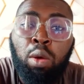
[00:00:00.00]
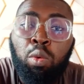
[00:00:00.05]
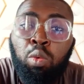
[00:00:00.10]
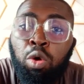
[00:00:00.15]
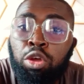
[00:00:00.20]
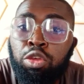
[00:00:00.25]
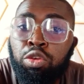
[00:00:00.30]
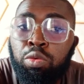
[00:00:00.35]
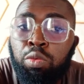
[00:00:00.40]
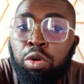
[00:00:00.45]

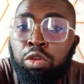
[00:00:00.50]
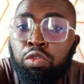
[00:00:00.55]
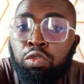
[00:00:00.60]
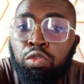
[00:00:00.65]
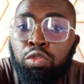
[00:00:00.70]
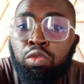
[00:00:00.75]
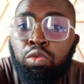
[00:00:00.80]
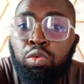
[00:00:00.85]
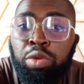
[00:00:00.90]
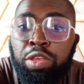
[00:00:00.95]
What you want
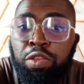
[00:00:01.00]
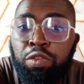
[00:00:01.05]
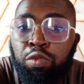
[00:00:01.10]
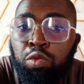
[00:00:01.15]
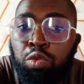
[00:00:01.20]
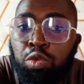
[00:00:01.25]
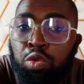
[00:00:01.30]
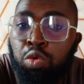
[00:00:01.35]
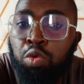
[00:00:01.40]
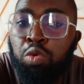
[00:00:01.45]
to do is
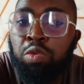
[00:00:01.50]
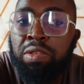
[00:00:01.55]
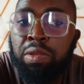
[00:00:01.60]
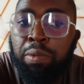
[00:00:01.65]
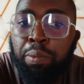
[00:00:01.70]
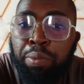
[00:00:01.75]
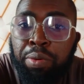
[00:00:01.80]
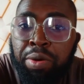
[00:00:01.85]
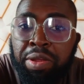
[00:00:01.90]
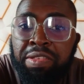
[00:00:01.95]
to use
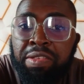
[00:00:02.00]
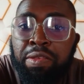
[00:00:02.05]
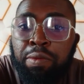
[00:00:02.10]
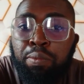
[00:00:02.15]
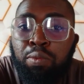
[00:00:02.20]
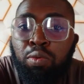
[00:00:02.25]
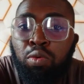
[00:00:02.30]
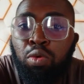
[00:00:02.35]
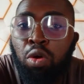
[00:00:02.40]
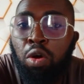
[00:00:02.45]
the
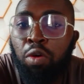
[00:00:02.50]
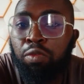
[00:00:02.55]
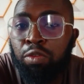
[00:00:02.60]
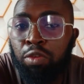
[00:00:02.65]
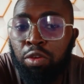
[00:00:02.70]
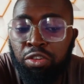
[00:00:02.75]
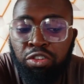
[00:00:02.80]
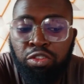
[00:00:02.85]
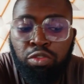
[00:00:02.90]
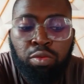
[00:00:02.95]
principle of
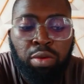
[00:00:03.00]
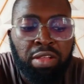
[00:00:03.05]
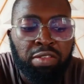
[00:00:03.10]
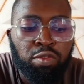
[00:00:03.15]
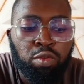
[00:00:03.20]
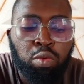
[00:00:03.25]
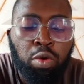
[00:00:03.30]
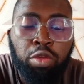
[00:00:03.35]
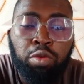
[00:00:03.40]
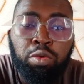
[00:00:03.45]
touch it
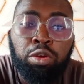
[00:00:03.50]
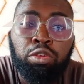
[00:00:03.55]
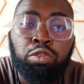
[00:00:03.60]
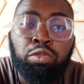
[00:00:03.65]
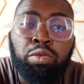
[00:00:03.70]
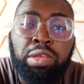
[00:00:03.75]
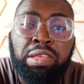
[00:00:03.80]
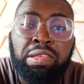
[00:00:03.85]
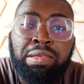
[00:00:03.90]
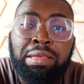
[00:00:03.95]
once. So what you want to
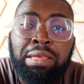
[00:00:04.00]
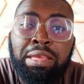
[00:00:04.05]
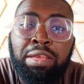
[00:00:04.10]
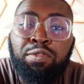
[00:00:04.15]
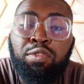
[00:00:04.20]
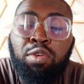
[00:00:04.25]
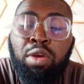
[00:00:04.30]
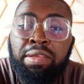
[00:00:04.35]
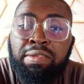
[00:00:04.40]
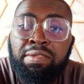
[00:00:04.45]
do is
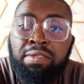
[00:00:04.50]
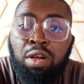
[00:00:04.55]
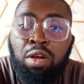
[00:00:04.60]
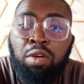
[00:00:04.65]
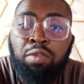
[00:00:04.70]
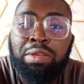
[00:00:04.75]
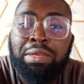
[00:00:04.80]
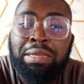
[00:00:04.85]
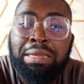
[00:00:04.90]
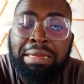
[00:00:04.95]
give
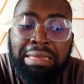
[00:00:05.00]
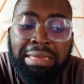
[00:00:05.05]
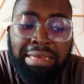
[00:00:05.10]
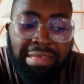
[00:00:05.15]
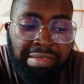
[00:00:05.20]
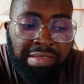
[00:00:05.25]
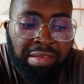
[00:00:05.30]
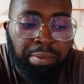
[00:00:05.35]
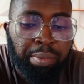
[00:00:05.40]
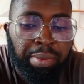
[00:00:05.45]
yourself the
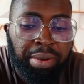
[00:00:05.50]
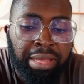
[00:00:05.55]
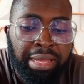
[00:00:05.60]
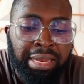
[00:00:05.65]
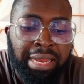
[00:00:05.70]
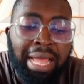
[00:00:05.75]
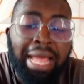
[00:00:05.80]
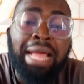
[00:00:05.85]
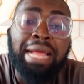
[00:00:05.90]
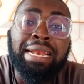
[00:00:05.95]

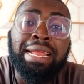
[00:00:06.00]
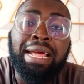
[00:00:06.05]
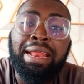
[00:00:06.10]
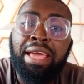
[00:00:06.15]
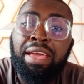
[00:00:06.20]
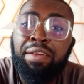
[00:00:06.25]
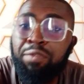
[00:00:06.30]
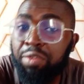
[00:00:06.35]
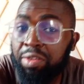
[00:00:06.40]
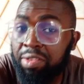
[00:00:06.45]
discipline that
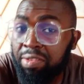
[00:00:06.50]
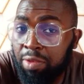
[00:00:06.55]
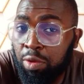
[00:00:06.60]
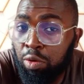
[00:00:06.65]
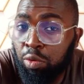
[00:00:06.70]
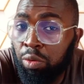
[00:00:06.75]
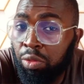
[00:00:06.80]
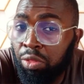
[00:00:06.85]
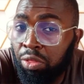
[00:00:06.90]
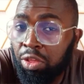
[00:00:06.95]
every
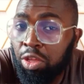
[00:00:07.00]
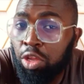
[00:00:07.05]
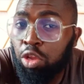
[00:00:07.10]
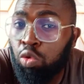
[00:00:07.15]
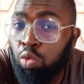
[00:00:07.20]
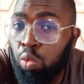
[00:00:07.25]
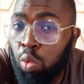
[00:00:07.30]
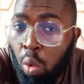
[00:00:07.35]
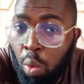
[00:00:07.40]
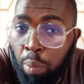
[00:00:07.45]
single thing
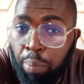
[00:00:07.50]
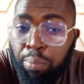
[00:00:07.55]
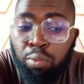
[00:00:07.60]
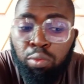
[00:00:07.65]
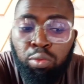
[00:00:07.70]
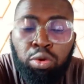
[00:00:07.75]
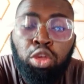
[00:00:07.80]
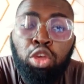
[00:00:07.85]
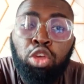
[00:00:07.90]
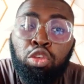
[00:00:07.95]
you
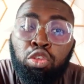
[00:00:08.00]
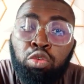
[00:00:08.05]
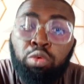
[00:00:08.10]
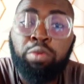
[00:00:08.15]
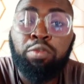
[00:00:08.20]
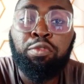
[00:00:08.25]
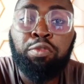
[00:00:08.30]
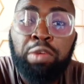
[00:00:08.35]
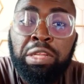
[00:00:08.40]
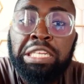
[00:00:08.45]
open, you
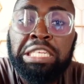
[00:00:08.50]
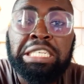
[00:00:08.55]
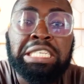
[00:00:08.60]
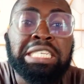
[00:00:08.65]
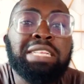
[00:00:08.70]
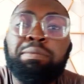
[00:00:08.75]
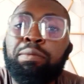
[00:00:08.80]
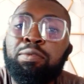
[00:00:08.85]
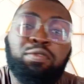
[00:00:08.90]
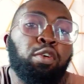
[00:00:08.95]
will finish
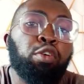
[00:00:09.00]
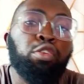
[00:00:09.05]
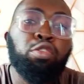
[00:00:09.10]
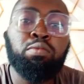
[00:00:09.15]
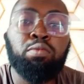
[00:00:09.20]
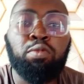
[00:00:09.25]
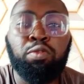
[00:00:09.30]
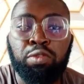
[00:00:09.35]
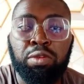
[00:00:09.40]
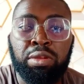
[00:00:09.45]
it before
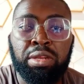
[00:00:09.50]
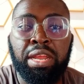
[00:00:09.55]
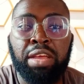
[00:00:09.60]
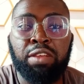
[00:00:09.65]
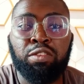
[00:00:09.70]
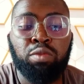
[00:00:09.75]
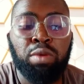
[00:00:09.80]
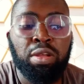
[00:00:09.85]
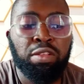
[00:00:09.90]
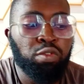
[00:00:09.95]
you move to the
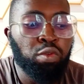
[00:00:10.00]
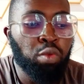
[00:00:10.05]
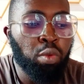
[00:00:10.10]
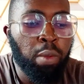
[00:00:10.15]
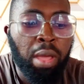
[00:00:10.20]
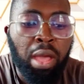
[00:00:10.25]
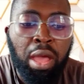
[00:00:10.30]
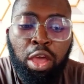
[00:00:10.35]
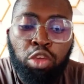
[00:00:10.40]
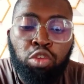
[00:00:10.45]
next one.
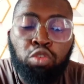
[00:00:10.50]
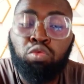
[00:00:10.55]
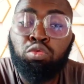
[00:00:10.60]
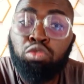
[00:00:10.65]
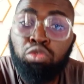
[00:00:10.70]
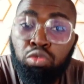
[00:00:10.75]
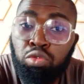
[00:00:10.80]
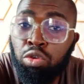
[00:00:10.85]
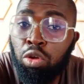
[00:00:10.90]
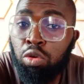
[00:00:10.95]
So you
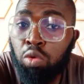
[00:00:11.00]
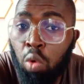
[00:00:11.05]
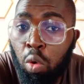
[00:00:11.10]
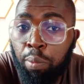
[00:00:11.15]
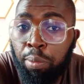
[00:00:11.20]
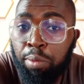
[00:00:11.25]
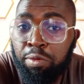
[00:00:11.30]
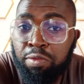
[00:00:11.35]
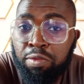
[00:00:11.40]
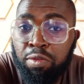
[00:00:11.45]
do not
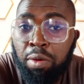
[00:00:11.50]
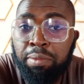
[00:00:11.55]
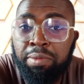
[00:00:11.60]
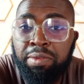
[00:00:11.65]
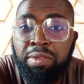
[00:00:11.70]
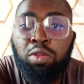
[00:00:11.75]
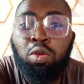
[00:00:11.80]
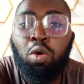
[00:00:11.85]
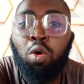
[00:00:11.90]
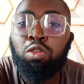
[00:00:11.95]
open
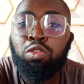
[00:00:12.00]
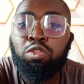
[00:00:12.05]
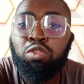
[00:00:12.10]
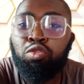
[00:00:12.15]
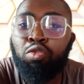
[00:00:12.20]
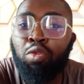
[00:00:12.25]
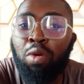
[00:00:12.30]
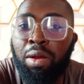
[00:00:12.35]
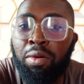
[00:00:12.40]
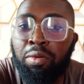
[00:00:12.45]
something
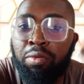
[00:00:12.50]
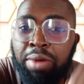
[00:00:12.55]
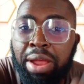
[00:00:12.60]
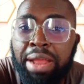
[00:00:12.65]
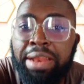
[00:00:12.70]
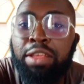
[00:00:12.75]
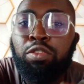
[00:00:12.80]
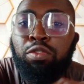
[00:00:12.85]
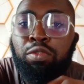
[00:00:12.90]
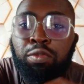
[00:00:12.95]
until you are
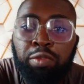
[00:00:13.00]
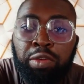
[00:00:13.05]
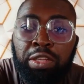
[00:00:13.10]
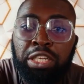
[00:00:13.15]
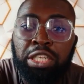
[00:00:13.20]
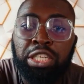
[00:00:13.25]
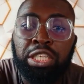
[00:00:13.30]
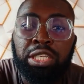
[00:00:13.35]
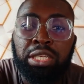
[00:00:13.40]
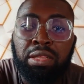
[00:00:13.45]
ready to
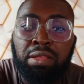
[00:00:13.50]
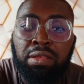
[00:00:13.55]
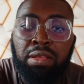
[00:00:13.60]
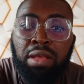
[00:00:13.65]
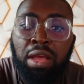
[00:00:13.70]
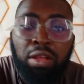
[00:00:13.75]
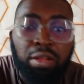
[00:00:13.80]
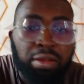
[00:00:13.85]
finish it.